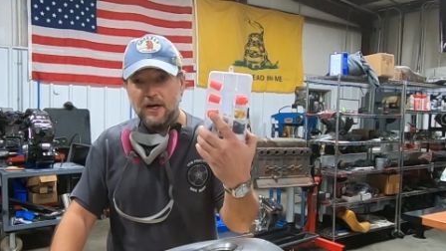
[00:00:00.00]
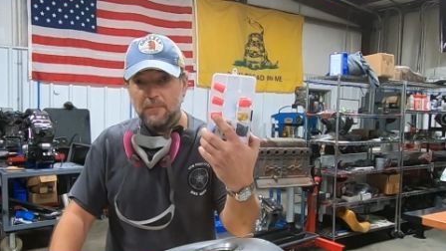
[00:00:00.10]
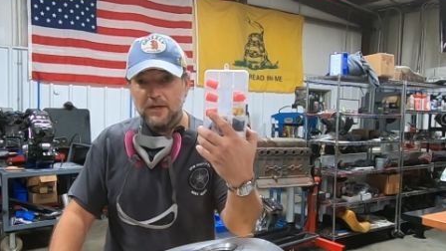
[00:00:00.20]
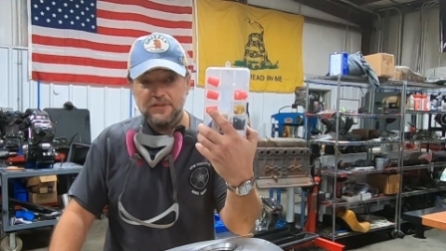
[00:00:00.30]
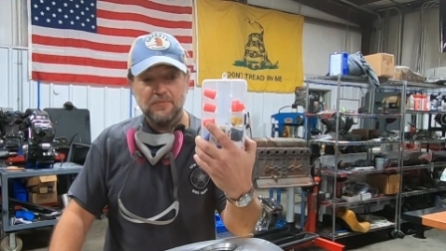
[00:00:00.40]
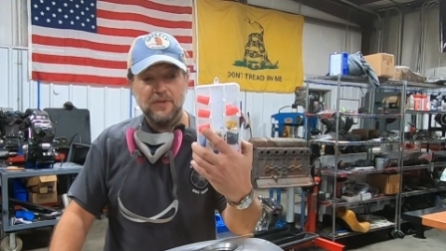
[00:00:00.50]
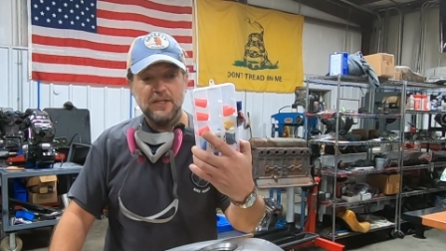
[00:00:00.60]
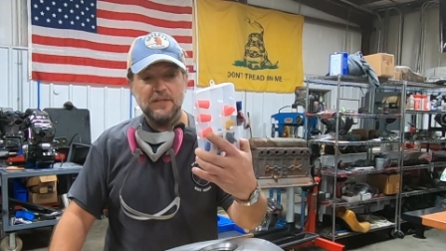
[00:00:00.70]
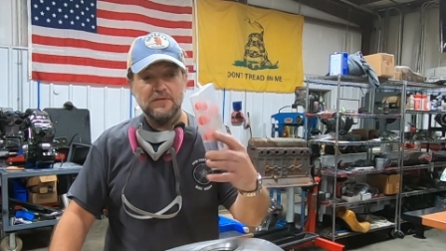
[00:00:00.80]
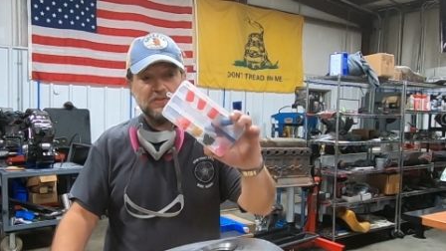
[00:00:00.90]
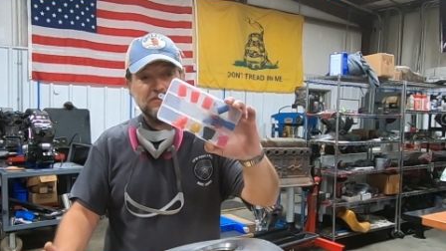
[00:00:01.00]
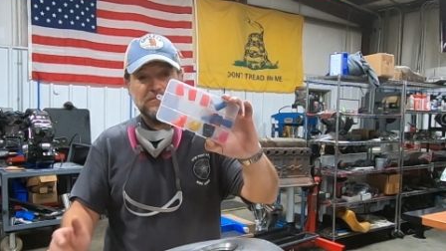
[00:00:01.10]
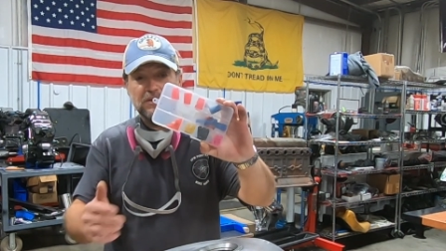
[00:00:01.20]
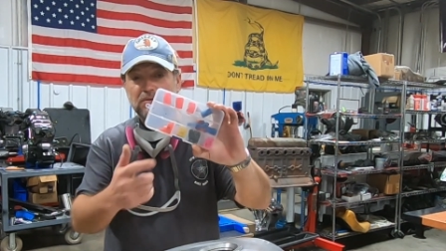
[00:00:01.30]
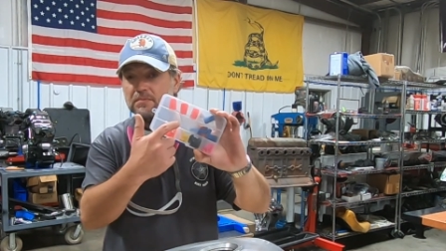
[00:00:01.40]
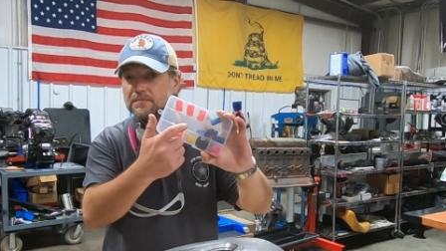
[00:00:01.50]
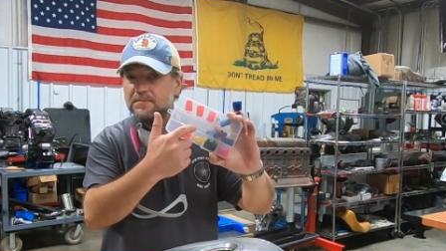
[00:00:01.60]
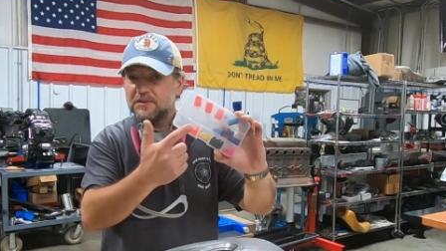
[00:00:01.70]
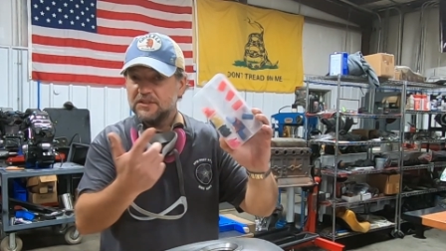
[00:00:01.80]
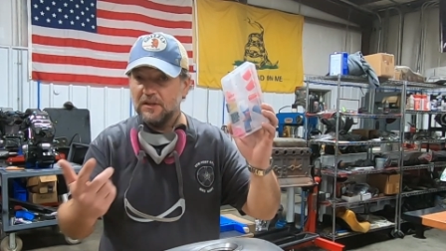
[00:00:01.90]
a bunch of these little
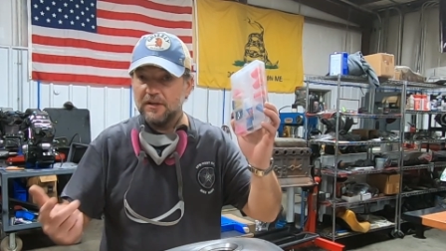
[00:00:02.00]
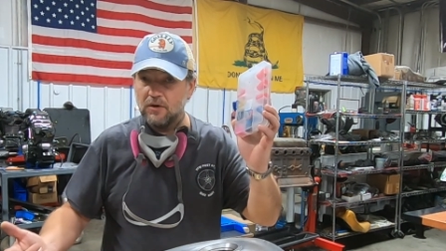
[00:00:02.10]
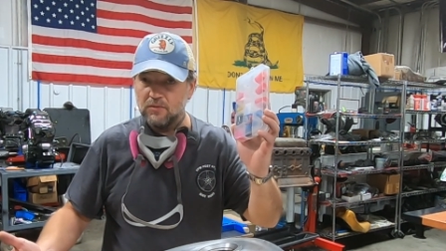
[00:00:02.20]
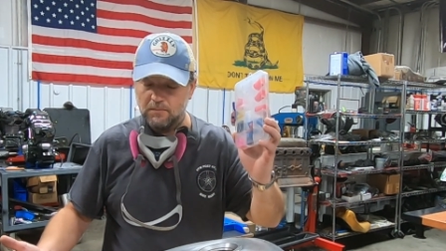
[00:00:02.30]
silicone